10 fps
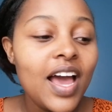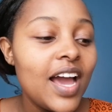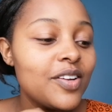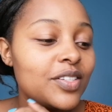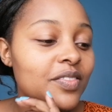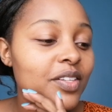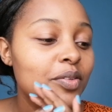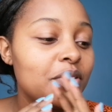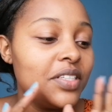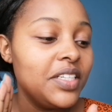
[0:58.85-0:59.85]
I don't even
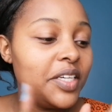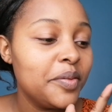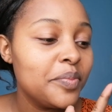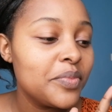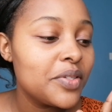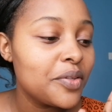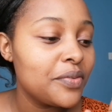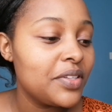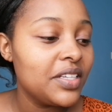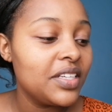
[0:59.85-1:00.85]
know the names
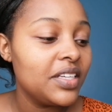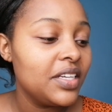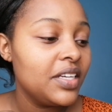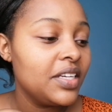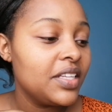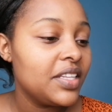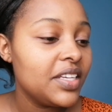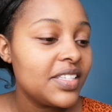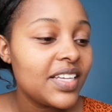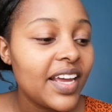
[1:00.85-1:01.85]
of the
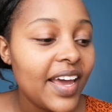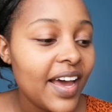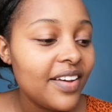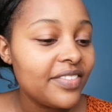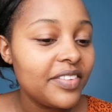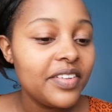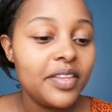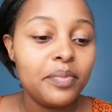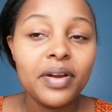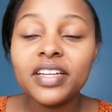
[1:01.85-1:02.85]
things that I have, even
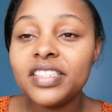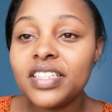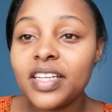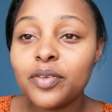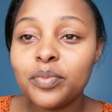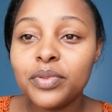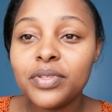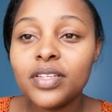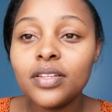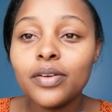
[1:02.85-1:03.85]
the brushes. I could be
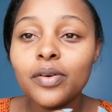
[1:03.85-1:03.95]
using the